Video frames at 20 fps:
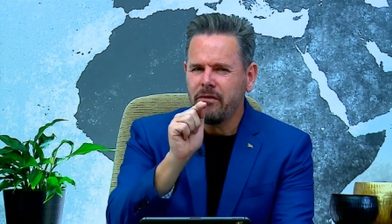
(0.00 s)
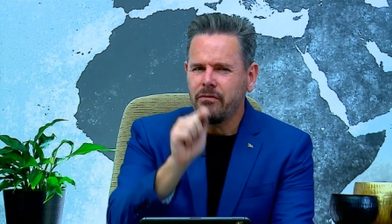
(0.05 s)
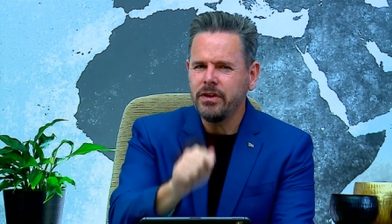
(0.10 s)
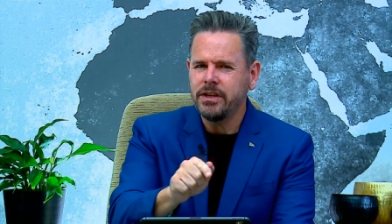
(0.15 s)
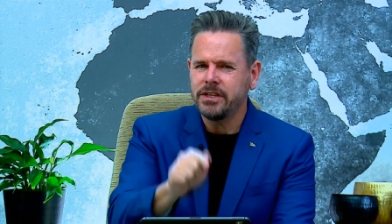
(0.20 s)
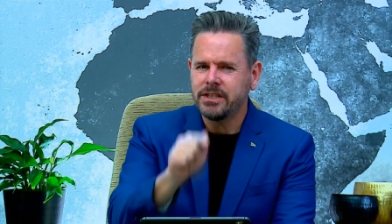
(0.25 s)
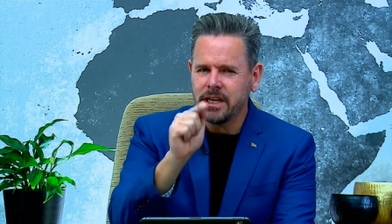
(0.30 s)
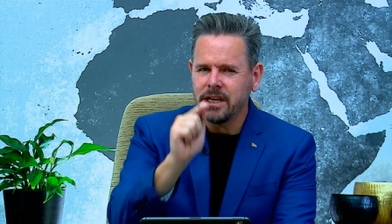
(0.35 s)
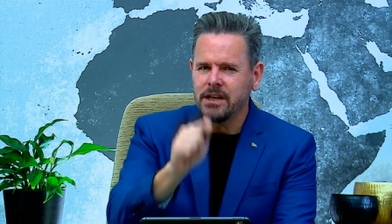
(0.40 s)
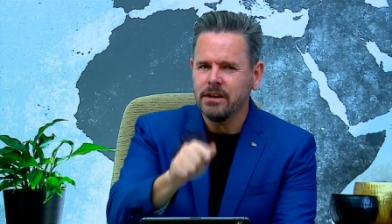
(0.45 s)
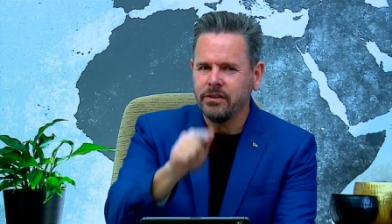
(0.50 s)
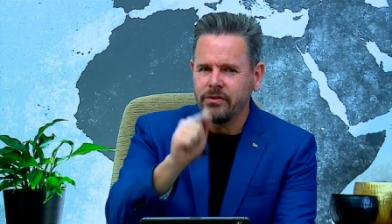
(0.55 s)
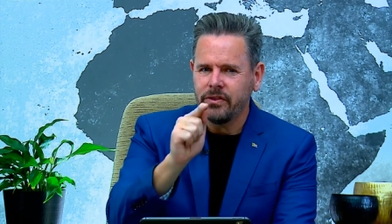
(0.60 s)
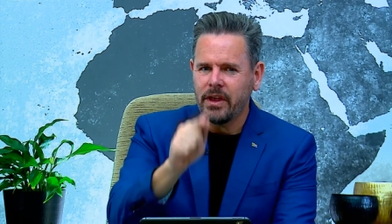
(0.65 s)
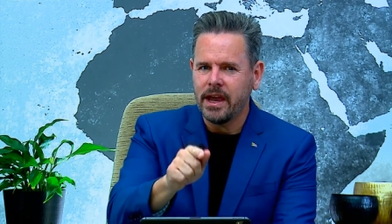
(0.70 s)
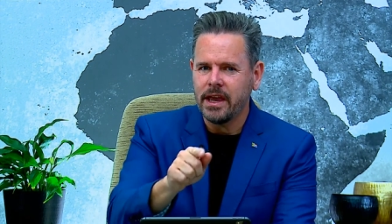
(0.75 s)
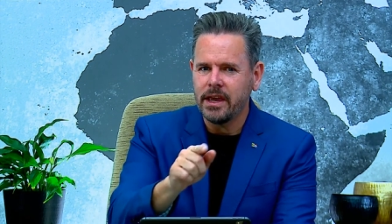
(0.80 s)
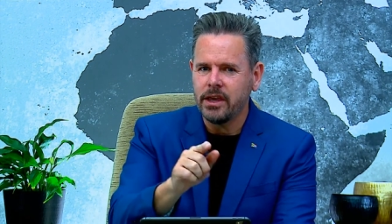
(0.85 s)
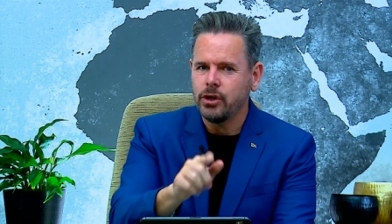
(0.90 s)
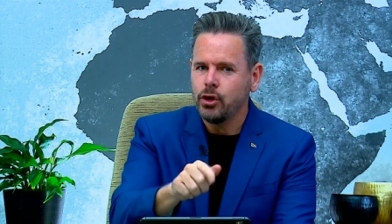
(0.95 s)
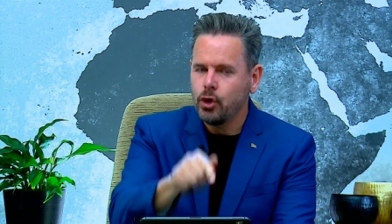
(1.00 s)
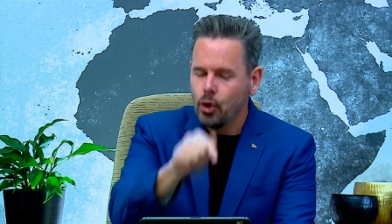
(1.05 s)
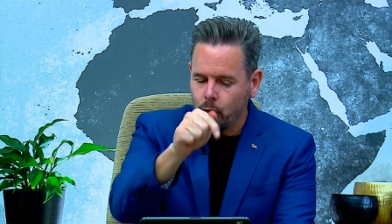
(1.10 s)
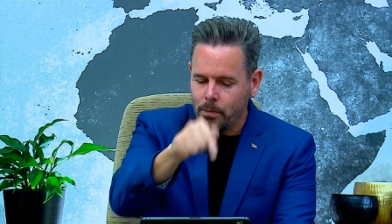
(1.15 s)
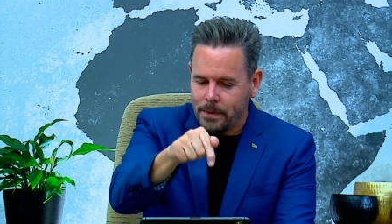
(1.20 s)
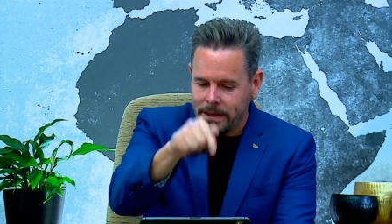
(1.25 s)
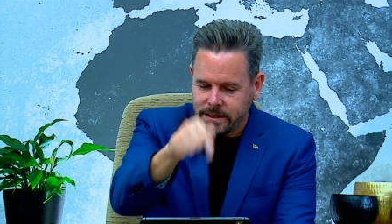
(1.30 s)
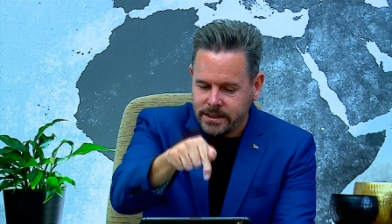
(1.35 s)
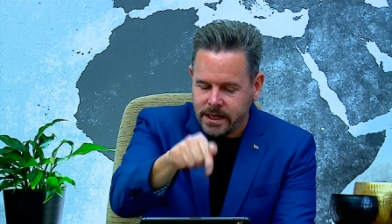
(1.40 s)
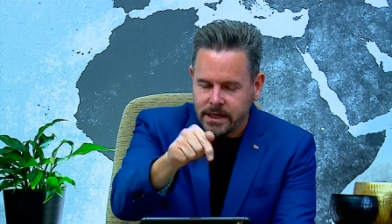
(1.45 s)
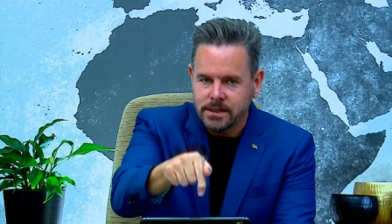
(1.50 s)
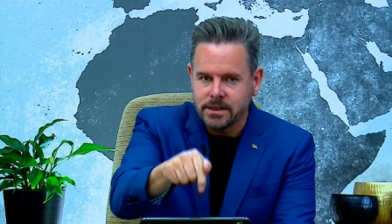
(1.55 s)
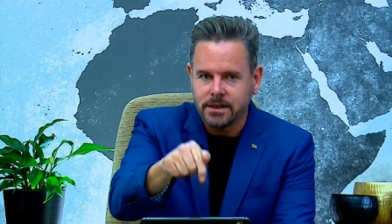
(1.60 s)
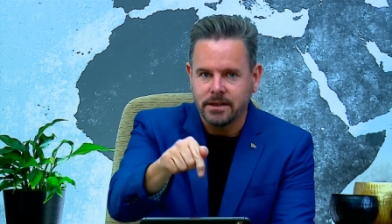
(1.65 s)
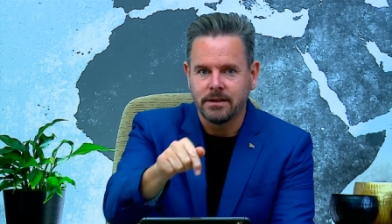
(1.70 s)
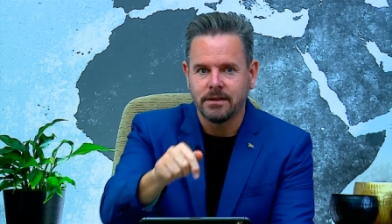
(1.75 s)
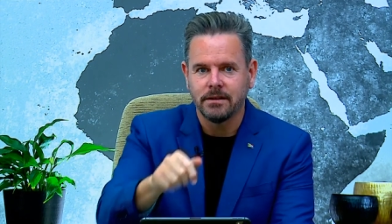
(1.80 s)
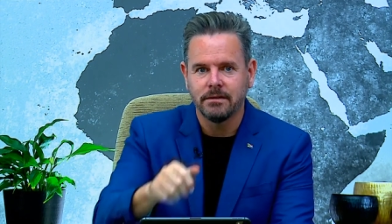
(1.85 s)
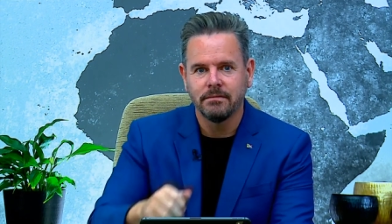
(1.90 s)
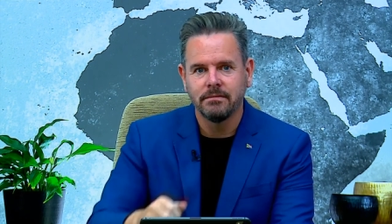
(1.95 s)
every single day you'll be
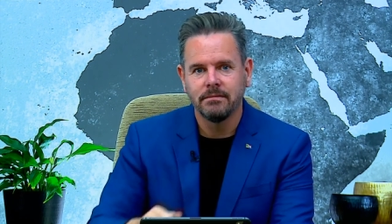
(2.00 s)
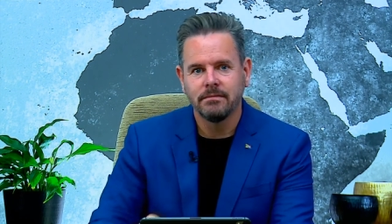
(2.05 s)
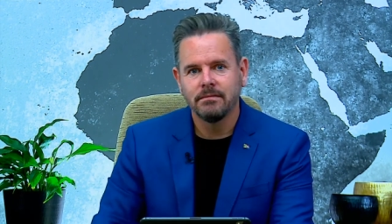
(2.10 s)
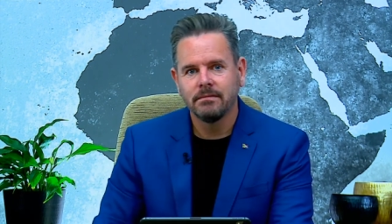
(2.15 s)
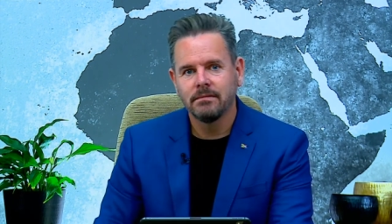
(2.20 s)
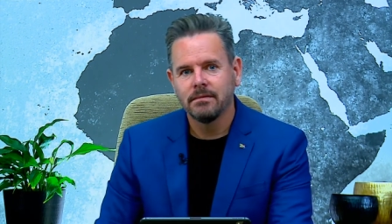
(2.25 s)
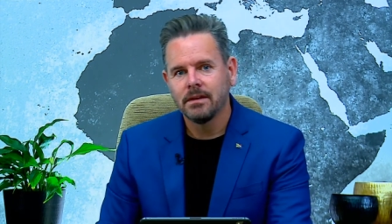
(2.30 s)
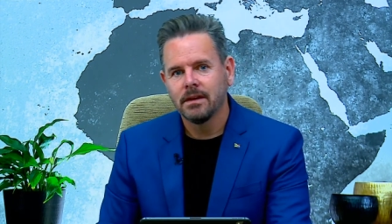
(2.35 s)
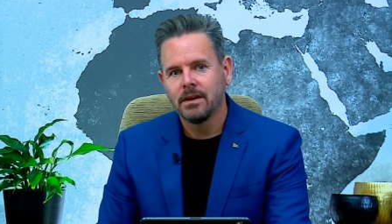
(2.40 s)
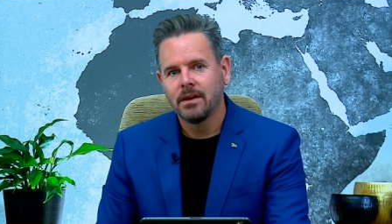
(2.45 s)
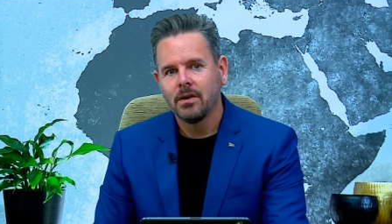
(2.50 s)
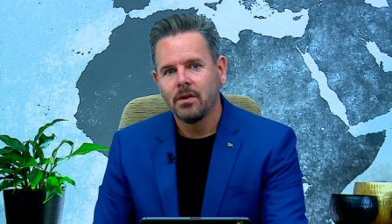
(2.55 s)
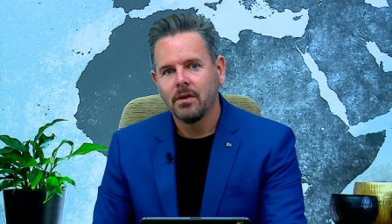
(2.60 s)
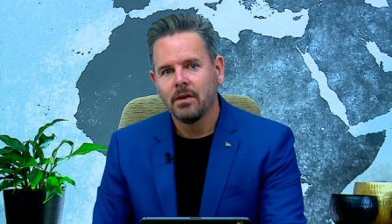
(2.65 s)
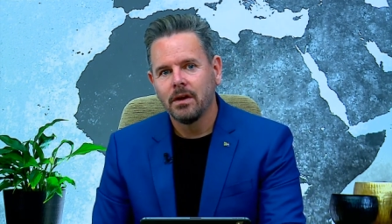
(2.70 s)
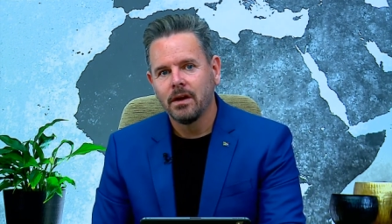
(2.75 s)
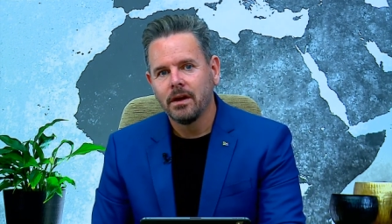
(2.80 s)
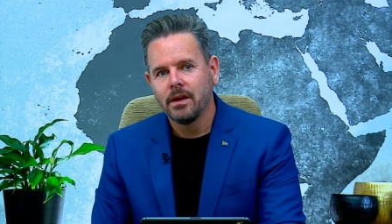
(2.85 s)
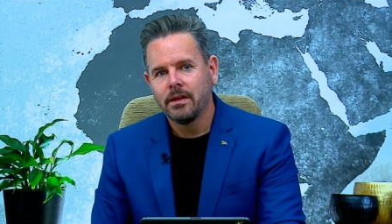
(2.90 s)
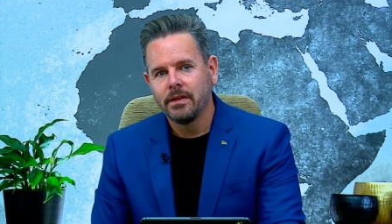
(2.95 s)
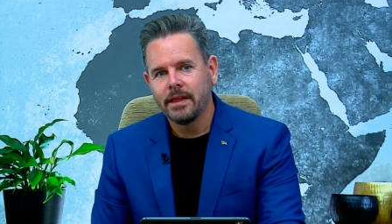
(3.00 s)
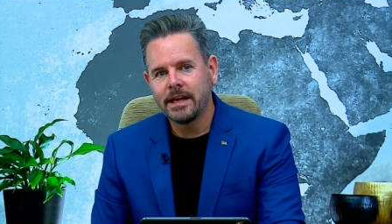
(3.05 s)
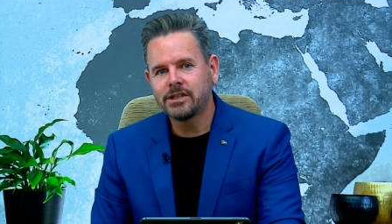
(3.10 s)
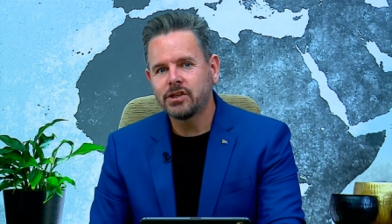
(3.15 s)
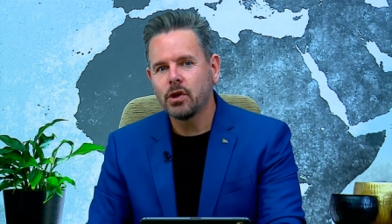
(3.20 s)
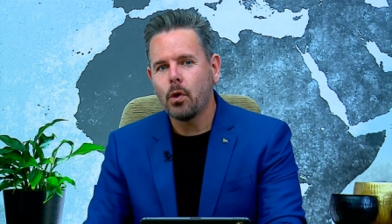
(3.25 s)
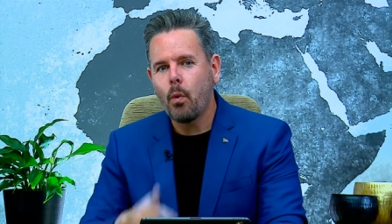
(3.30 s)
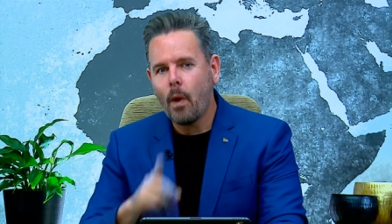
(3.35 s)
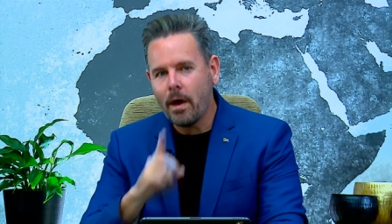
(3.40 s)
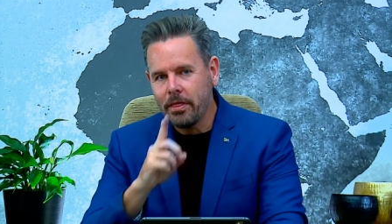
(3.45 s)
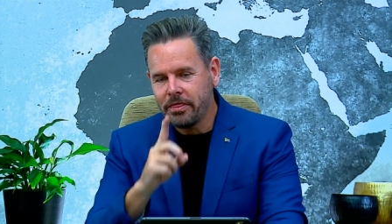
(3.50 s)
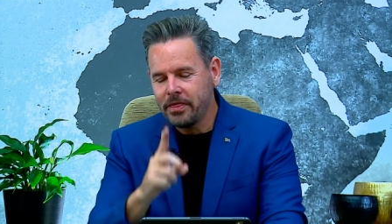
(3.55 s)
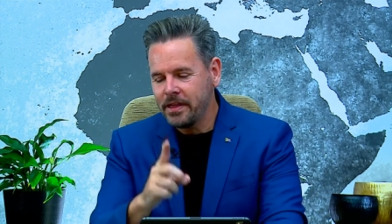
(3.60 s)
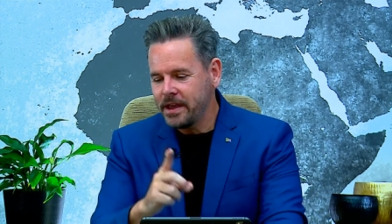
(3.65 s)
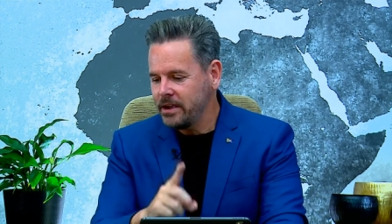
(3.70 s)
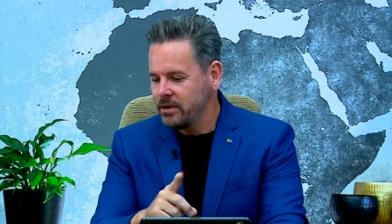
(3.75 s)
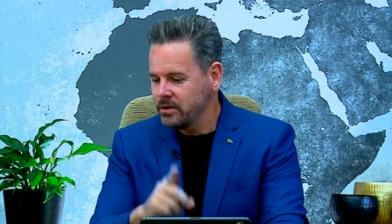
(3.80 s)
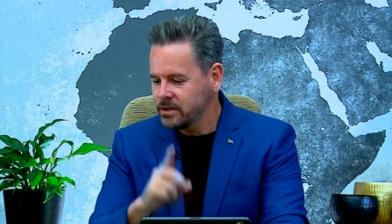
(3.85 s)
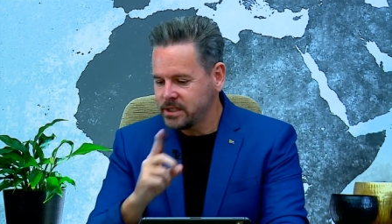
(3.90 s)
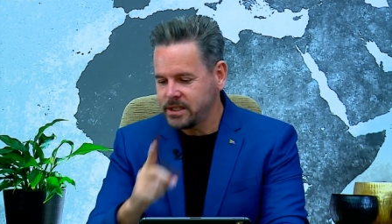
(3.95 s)
tested. That's the one
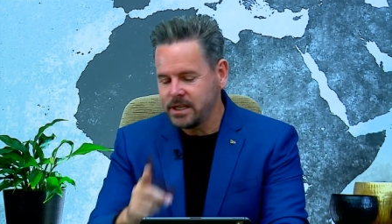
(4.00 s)
thing you'll